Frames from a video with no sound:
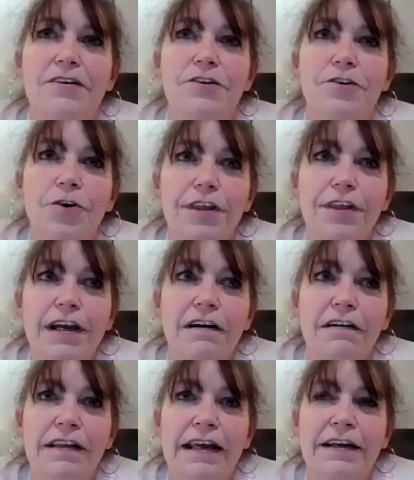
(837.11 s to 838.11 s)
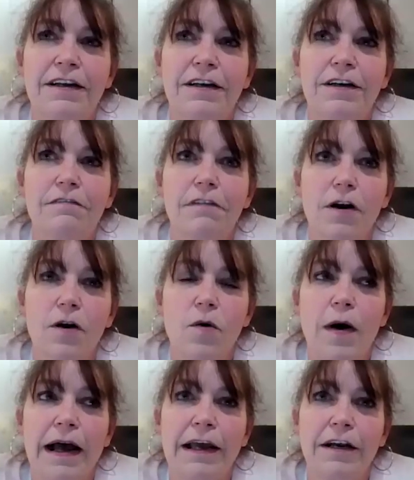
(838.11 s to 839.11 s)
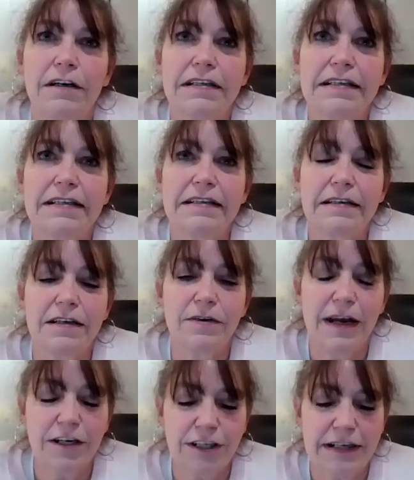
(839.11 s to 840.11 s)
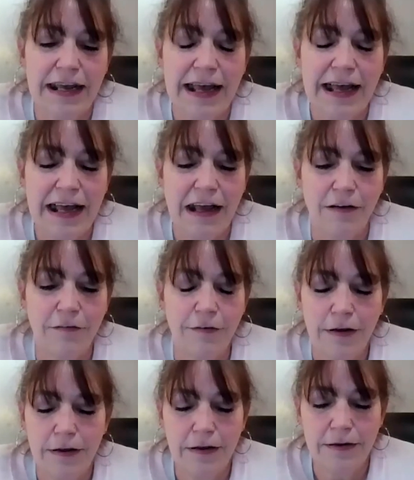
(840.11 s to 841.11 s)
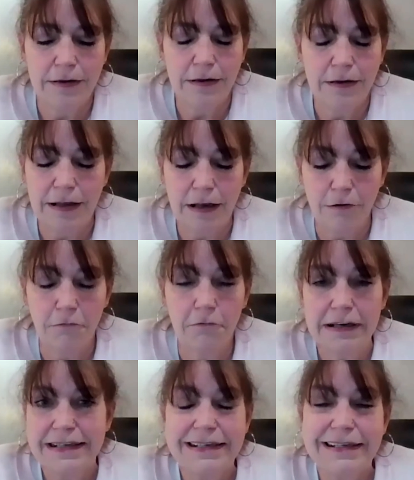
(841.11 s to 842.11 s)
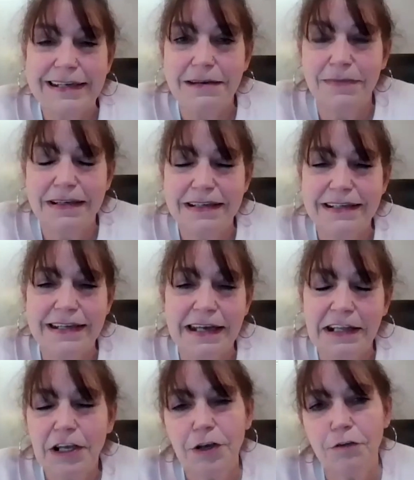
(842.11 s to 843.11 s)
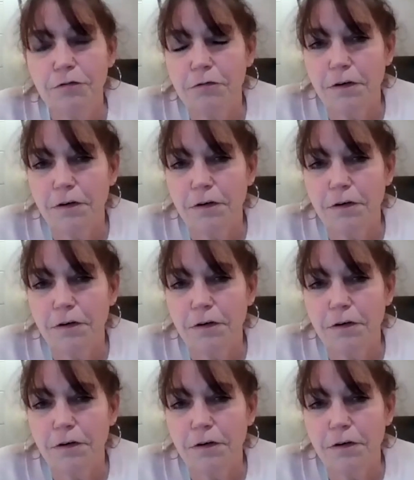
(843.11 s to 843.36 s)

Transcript: North Carolina requires you actually to have like a written statement saying that you